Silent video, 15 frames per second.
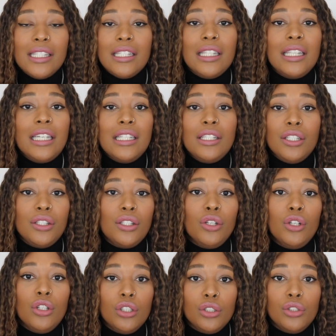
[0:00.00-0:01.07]
so that it
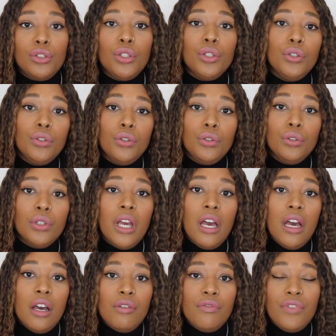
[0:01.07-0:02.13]
doesn't look too
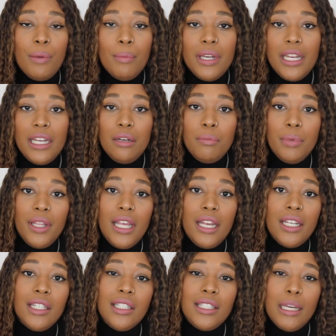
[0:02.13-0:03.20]
feminine but then
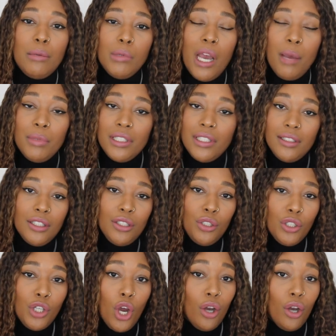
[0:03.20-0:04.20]
at the same time it doesn't look